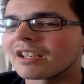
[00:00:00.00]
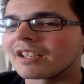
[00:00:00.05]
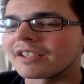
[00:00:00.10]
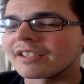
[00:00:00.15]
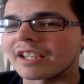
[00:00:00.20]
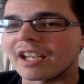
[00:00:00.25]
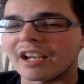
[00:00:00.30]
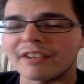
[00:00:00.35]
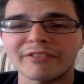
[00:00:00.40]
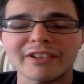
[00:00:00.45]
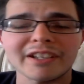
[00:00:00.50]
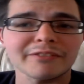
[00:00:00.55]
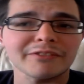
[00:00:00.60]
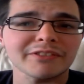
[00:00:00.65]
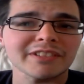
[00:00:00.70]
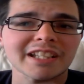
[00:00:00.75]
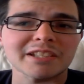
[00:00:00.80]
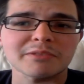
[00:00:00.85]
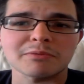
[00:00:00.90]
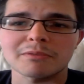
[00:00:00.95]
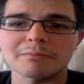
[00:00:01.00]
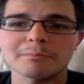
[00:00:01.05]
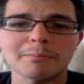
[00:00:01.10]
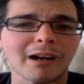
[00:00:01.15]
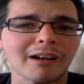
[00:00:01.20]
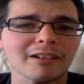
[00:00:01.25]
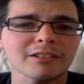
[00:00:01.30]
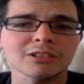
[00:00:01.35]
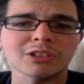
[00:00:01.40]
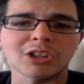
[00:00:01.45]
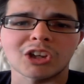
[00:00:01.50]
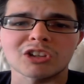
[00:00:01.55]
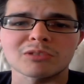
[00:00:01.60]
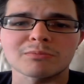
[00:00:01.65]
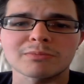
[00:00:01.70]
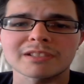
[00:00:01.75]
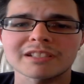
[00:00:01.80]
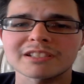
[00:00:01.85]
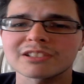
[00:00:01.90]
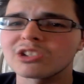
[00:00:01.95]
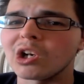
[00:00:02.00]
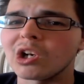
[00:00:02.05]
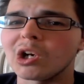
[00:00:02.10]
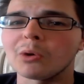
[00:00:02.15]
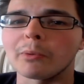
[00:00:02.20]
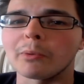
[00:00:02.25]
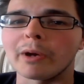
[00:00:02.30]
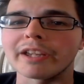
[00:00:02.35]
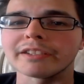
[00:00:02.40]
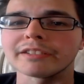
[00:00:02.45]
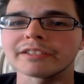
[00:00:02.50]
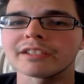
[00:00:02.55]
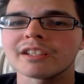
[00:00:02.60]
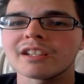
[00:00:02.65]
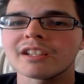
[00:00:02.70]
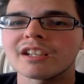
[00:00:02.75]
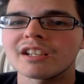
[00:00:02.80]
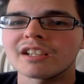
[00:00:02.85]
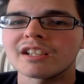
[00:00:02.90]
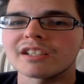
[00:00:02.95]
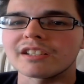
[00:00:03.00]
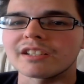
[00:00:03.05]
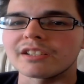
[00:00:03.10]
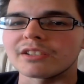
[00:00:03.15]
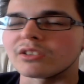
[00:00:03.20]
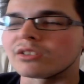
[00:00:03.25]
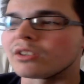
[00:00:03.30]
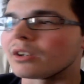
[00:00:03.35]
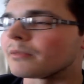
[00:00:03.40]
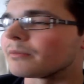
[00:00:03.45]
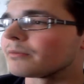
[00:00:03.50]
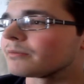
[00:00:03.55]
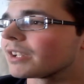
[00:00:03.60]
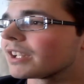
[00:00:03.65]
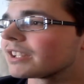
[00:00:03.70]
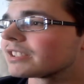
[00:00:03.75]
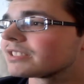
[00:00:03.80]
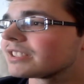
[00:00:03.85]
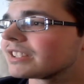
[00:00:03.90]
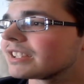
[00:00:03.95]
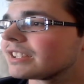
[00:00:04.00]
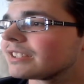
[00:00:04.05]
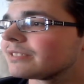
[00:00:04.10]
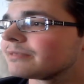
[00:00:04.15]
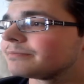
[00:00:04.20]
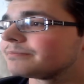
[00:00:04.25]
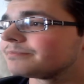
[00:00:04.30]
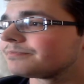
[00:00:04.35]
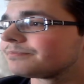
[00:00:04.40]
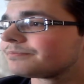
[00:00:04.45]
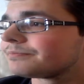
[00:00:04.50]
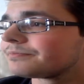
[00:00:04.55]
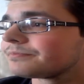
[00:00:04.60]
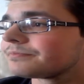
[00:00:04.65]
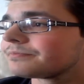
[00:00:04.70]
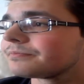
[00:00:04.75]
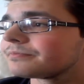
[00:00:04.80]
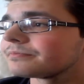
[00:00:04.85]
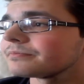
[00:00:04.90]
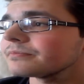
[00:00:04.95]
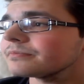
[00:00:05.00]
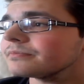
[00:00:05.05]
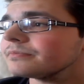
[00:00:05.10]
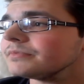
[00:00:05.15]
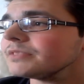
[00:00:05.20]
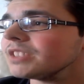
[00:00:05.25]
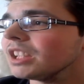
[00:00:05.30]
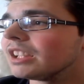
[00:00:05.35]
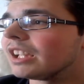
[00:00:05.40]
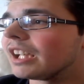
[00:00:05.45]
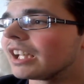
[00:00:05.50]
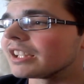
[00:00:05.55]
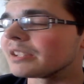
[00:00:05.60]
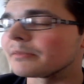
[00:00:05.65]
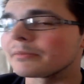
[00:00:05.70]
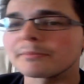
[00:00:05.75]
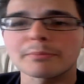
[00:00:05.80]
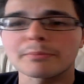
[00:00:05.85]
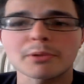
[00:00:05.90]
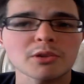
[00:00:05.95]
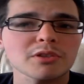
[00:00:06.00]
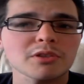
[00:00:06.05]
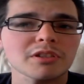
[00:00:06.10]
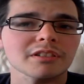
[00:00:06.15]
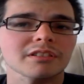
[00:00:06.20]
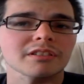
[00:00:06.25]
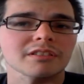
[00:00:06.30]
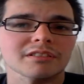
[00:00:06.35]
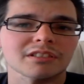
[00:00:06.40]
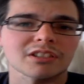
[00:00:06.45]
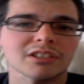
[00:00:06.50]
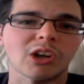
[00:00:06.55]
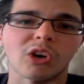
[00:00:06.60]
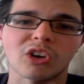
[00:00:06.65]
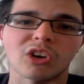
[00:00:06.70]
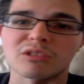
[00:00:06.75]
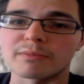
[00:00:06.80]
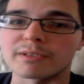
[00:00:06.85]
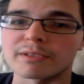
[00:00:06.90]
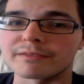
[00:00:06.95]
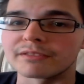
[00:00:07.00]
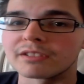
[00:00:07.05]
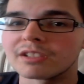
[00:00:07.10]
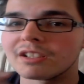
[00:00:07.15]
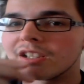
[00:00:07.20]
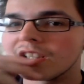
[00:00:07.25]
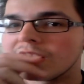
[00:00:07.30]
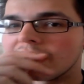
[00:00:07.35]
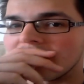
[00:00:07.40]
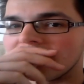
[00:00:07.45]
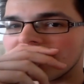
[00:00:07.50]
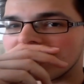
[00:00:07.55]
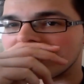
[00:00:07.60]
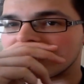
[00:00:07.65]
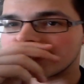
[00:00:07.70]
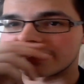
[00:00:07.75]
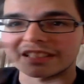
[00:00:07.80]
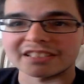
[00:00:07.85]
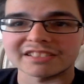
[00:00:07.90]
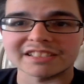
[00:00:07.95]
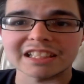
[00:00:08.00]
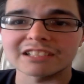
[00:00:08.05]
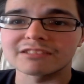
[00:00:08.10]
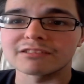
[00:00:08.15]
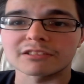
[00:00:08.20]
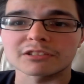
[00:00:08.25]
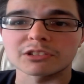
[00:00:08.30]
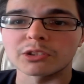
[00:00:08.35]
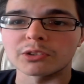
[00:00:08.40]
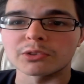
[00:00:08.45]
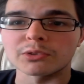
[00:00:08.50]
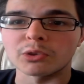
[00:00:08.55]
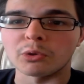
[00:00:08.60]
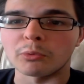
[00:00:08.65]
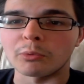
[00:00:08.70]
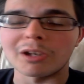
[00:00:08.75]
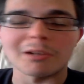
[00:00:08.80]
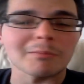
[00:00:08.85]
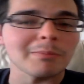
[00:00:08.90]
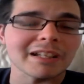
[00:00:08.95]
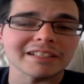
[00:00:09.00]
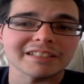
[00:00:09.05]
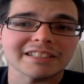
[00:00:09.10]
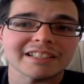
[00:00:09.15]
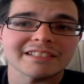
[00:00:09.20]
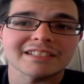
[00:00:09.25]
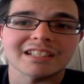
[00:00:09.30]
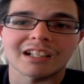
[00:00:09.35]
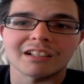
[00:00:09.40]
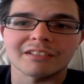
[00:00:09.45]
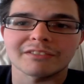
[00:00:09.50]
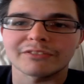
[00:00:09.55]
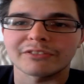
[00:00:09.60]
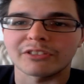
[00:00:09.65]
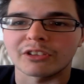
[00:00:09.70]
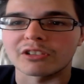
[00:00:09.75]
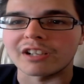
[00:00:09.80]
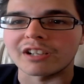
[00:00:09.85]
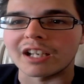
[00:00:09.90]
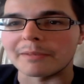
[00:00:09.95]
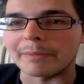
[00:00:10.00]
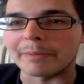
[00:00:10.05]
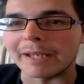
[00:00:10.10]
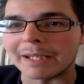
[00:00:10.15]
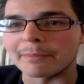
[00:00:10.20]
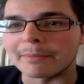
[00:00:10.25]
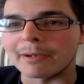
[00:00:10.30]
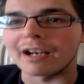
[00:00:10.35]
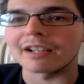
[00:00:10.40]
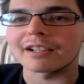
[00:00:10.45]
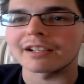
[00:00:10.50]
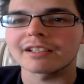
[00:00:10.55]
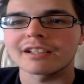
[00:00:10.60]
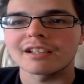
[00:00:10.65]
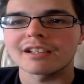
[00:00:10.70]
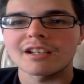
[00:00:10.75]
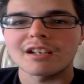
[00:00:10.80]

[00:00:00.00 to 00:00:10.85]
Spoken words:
yeah, I think for this one, Baron Corbin, he's got to win. You know, like I say, they've been pushing Corbin. Like I say, Ziggler's going nowhere, but I said that for Payback.